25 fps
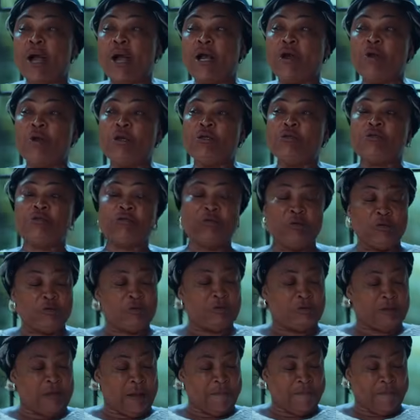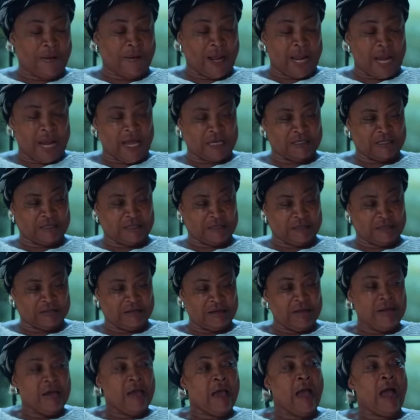You are going to go to that palace,
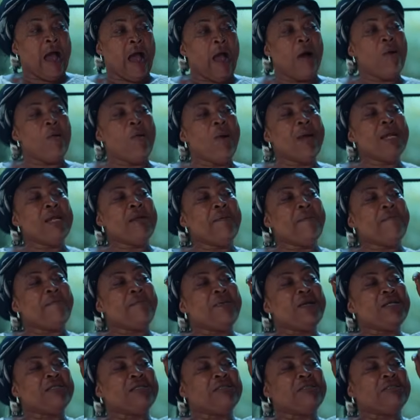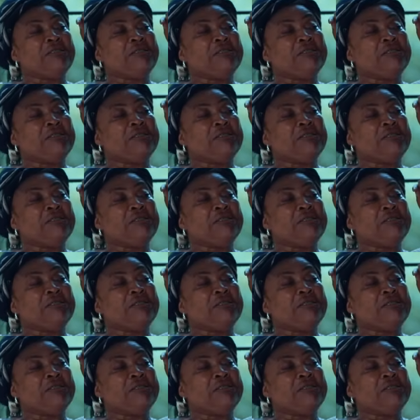and when the prince